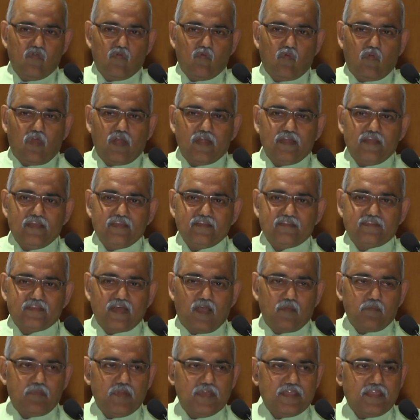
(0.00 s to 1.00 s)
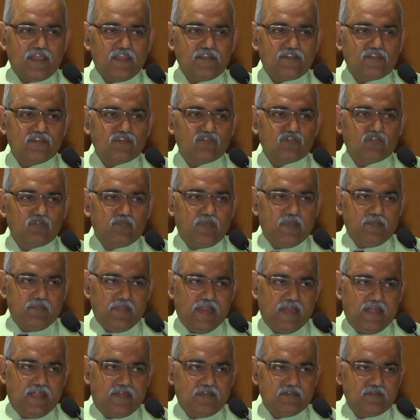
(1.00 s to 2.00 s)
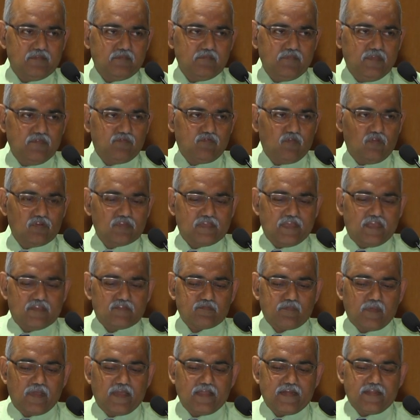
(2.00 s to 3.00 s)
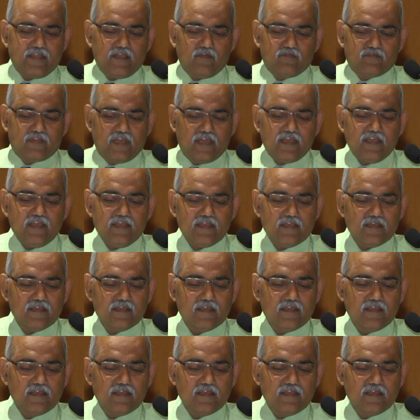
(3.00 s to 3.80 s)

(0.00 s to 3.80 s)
One is the application should be made before the expiry of the